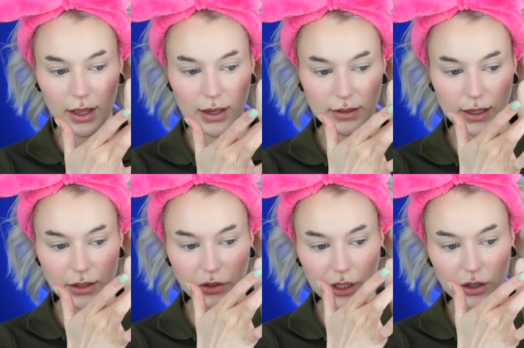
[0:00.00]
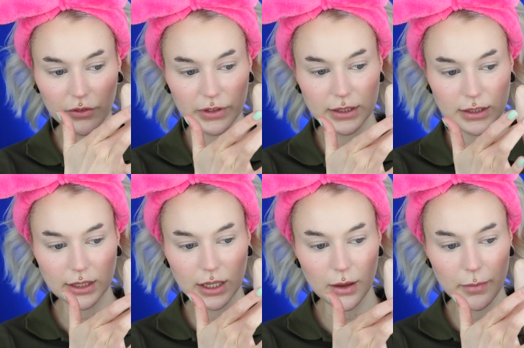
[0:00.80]
And then you can
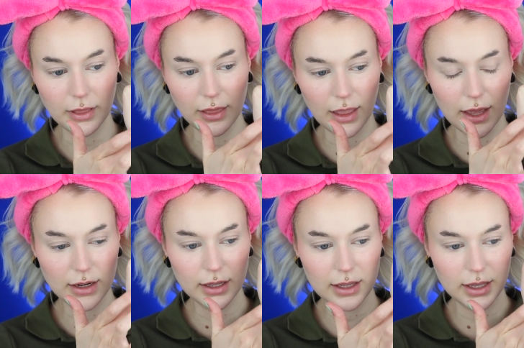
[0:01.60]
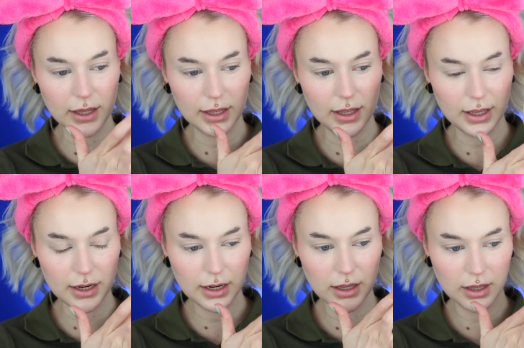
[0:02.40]
obviously blend it
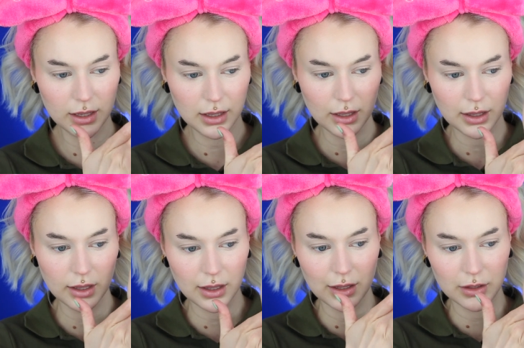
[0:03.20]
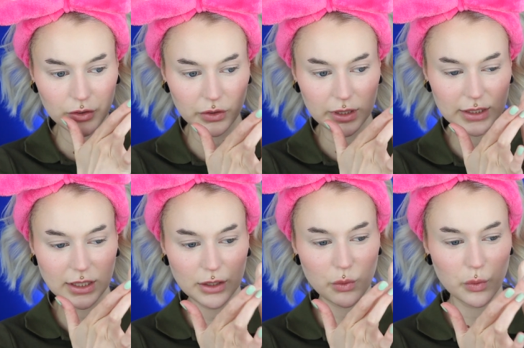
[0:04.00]
in to this
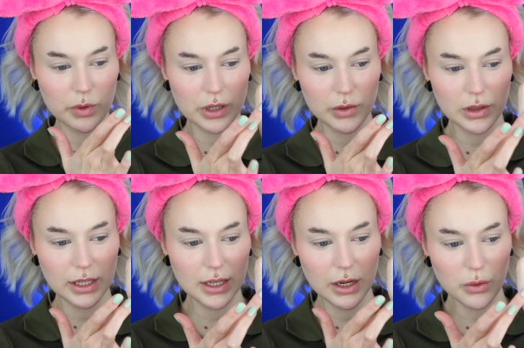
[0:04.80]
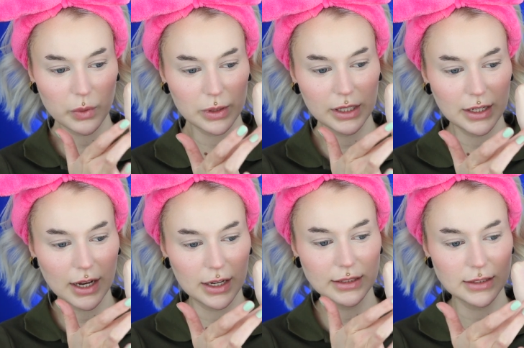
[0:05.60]
really, really
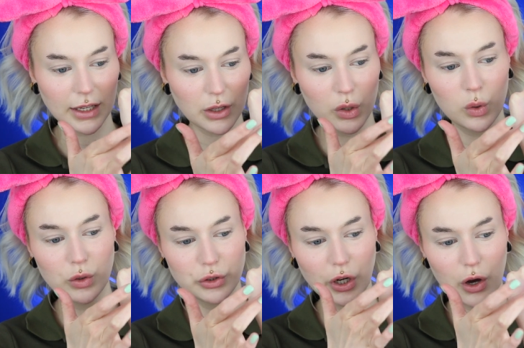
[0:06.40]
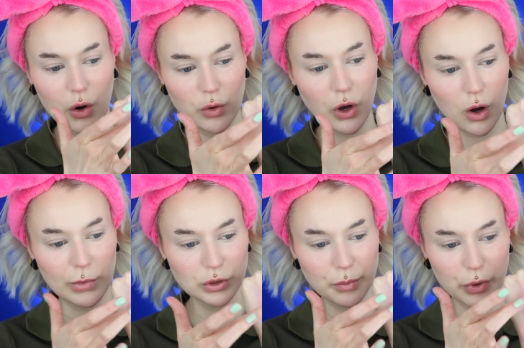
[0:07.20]
nice, like cool tone,
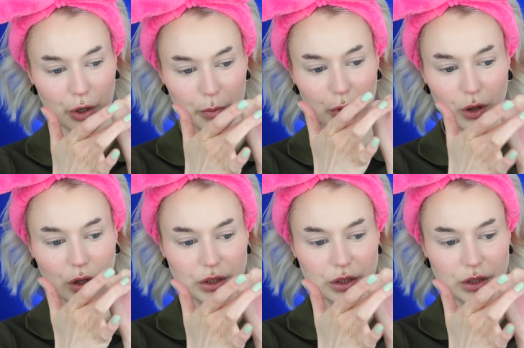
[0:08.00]
almost purple